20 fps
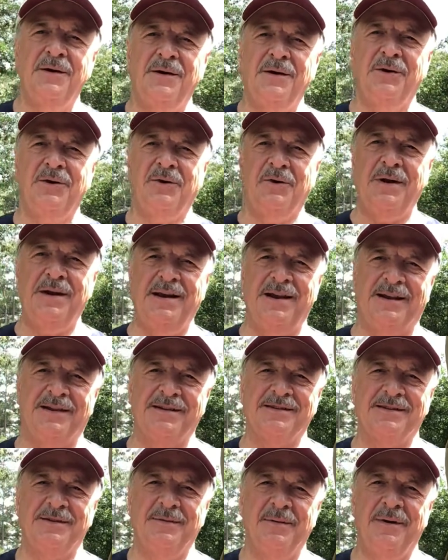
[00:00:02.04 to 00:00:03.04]

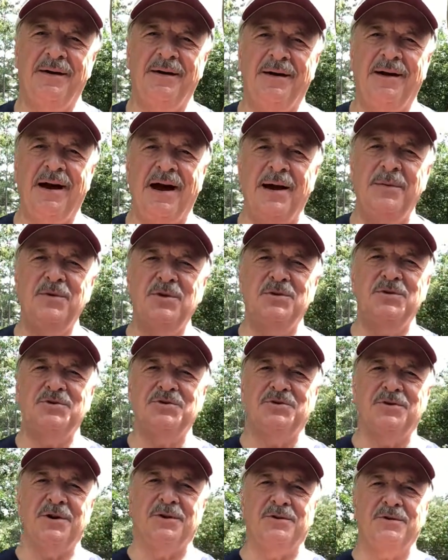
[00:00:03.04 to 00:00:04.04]
Greetings. I'm your
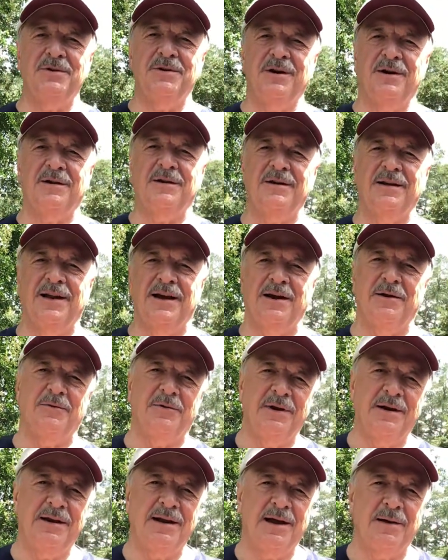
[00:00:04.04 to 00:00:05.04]
instructor, Dr.
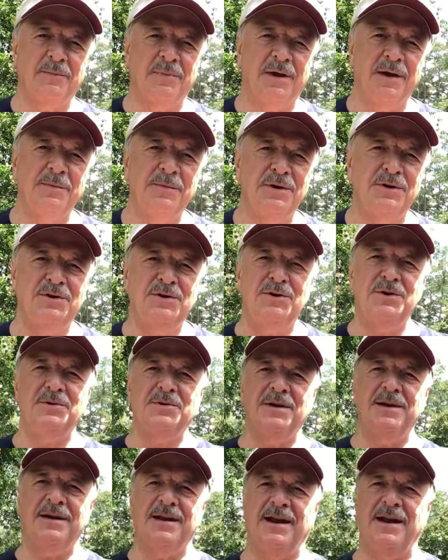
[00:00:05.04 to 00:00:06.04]
Lowry, and I'm coming to you
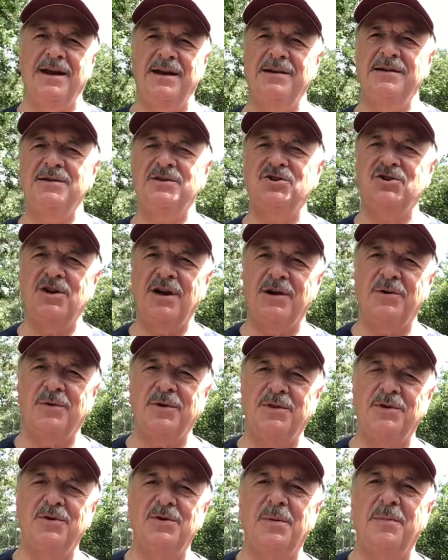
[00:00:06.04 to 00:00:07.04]
today to share
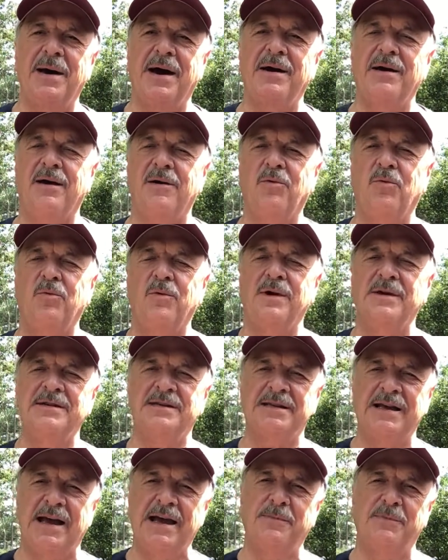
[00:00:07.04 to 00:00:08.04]
with you about our
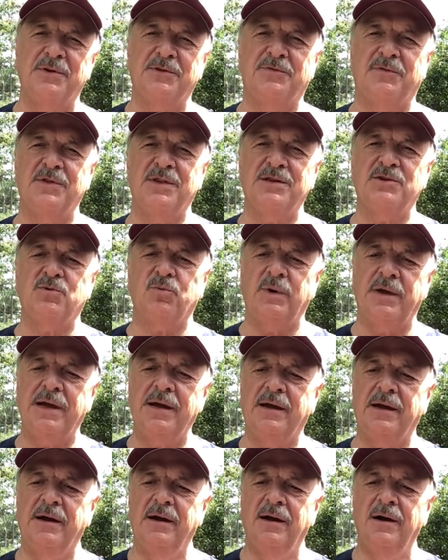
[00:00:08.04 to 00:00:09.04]
assignment for this week
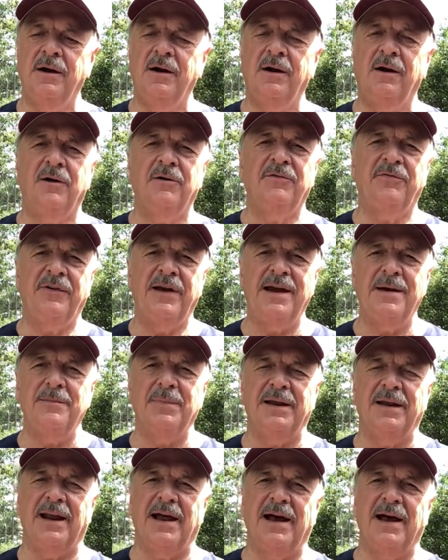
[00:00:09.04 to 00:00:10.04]
on
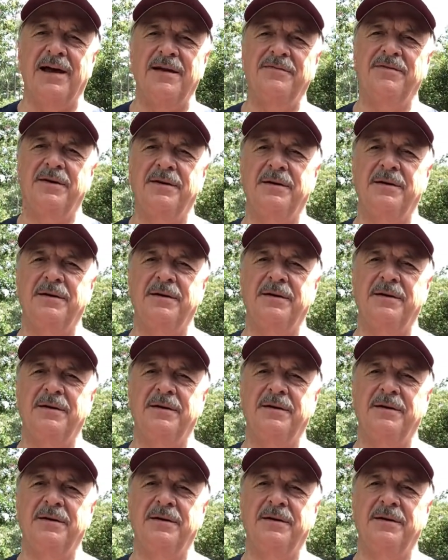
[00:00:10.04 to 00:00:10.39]
family life.